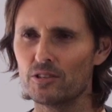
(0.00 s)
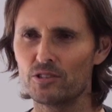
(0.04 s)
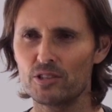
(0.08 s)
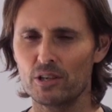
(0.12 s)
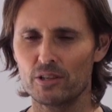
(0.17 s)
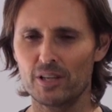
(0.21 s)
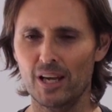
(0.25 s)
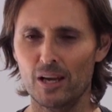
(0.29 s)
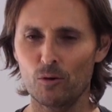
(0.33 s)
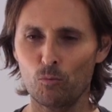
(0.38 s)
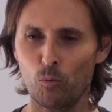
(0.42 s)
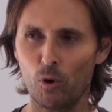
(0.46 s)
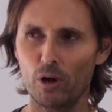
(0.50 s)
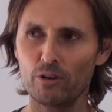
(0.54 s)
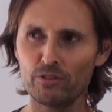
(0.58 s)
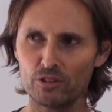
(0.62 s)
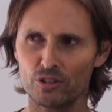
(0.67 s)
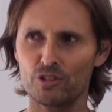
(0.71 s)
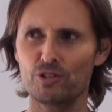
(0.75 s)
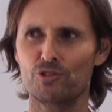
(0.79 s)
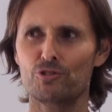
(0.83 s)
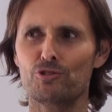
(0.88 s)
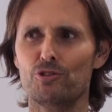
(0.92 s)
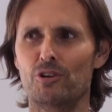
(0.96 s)
So they
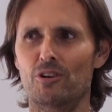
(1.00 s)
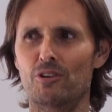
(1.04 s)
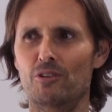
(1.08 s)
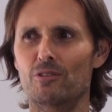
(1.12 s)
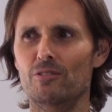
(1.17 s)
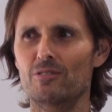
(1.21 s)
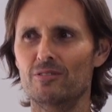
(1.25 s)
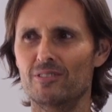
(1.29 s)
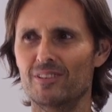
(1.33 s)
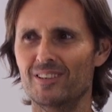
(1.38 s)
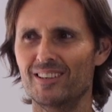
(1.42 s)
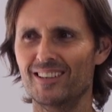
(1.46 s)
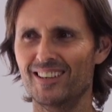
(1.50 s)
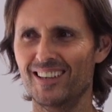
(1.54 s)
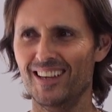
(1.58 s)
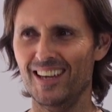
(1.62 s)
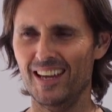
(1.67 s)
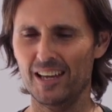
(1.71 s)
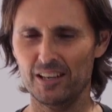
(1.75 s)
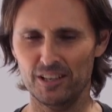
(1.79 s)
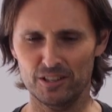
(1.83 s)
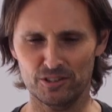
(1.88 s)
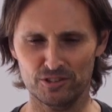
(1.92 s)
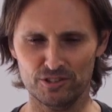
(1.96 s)
want control.
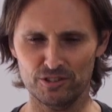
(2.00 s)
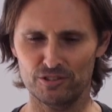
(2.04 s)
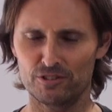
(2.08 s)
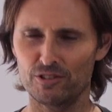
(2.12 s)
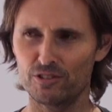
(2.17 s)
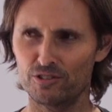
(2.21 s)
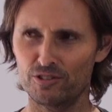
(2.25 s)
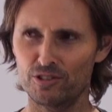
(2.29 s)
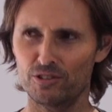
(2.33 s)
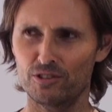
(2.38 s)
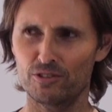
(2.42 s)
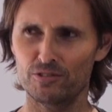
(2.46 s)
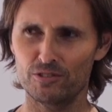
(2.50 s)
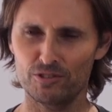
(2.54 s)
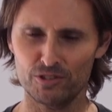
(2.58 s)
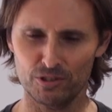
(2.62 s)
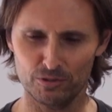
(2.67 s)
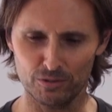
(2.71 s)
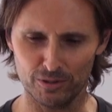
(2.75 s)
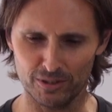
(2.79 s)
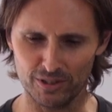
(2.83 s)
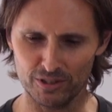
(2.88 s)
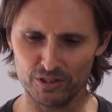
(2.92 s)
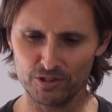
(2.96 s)
And
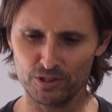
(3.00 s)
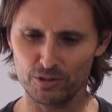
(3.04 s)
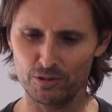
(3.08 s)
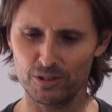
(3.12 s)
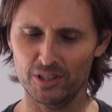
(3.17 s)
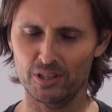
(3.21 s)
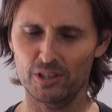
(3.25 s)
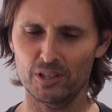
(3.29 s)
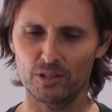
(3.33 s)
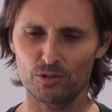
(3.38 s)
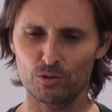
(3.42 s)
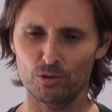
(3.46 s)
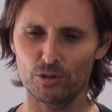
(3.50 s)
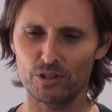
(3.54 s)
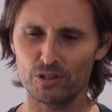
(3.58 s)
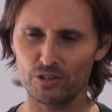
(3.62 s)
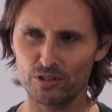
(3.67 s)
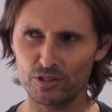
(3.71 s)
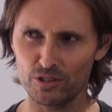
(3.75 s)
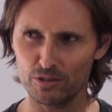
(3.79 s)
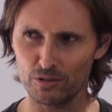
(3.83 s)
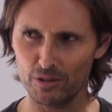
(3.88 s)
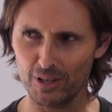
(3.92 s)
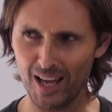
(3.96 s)
in order
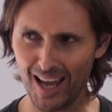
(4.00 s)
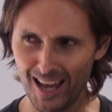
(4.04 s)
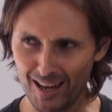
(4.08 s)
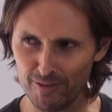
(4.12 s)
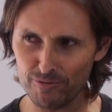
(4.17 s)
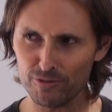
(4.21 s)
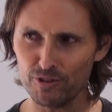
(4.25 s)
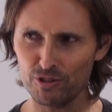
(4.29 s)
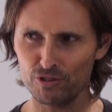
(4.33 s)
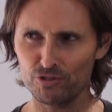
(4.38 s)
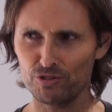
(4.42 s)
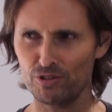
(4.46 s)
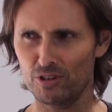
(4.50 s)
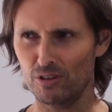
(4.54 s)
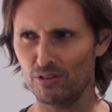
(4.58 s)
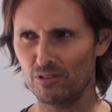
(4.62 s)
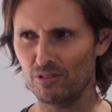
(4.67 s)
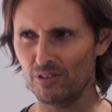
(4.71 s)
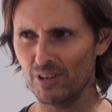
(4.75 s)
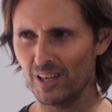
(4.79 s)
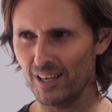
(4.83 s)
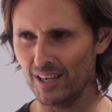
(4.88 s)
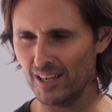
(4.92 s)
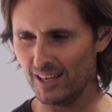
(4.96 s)
to have
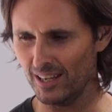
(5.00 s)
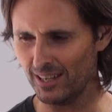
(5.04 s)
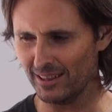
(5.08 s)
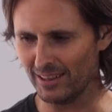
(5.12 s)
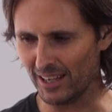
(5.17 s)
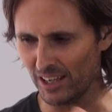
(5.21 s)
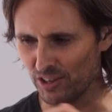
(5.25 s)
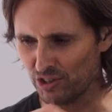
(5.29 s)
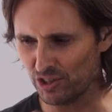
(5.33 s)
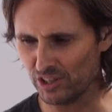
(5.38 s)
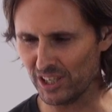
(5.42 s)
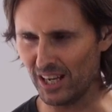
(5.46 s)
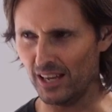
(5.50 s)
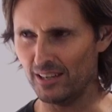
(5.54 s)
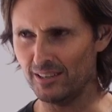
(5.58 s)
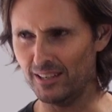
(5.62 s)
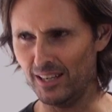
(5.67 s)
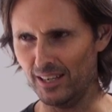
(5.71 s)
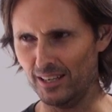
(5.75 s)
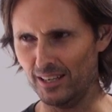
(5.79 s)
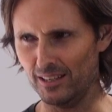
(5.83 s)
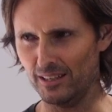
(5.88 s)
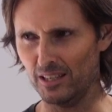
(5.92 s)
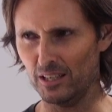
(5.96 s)
control, they shut
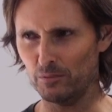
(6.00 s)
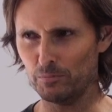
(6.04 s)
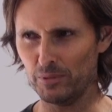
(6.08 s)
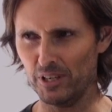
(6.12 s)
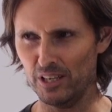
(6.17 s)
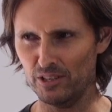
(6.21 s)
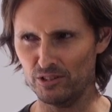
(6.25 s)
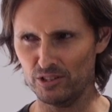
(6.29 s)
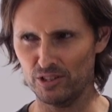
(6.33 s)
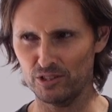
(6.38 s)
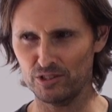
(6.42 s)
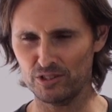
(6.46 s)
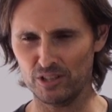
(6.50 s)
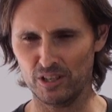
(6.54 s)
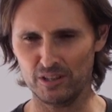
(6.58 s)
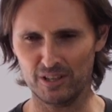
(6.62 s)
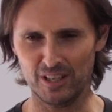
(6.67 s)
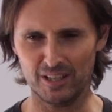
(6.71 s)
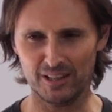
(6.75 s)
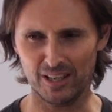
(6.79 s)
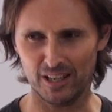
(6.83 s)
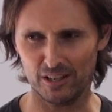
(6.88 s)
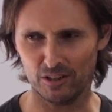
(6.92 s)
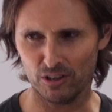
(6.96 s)
down their pleasure so
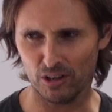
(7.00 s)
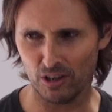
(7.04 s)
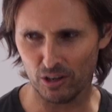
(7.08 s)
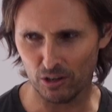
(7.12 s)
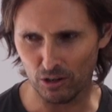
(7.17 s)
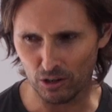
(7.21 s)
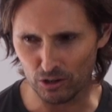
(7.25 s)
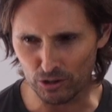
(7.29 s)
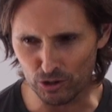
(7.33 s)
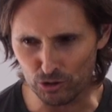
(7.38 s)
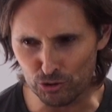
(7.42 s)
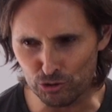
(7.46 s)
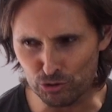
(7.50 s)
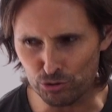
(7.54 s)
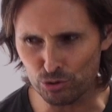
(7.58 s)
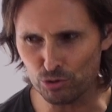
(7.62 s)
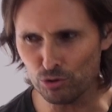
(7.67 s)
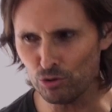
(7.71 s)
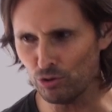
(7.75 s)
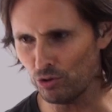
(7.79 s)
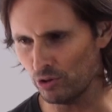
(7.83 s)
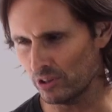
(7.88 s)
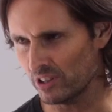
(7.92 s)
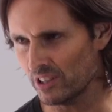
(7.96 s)
that they're no longer
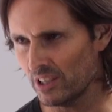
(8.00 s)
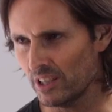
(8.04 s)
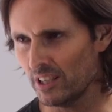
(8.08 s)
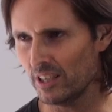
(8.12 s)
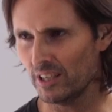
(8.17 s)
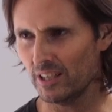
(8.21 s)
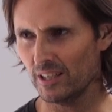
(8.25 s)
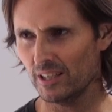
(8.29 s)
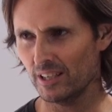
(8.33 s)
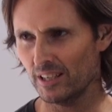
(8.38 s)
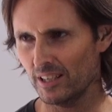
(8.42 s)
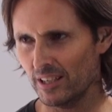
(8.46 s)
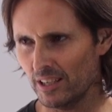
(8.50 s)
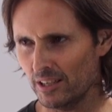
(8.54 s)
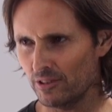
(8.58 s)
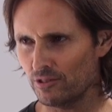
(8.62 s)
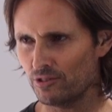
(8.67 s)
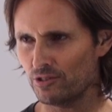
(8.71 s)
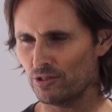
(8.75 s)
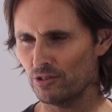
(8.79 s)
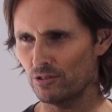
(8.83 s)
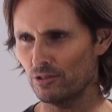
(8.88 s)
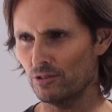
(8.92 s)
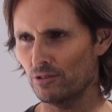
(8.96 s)
drawn
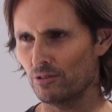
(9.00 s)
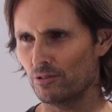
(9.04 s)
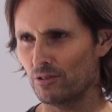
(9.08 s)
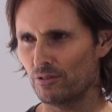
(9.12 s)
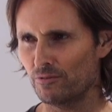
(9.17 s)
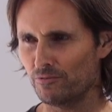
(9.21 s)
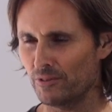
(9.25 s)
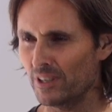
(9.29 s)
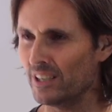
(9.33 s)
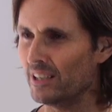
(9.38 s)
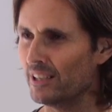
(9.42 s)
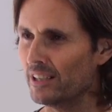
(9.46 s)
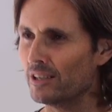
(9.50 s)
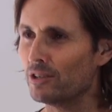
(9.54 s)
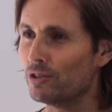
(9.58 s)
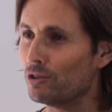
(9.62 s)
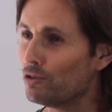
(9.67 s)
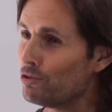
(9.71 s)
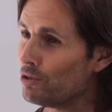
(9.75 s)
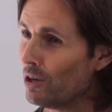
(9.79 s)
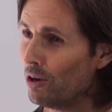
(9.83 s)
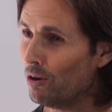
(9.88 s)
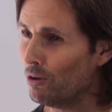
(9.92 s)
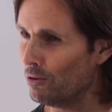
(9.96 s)
into feeling
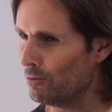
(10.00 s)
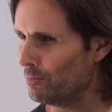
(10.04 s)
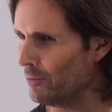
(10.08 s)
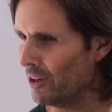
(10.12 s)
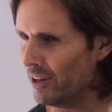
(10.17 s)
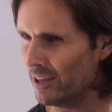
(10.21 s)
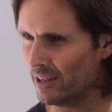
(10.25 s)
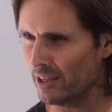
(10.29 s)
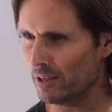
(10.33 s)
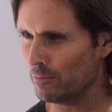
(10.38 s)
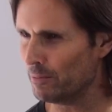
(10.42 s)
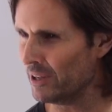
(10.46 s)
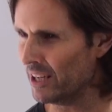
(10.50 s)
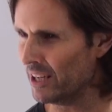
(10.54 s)
controlled by their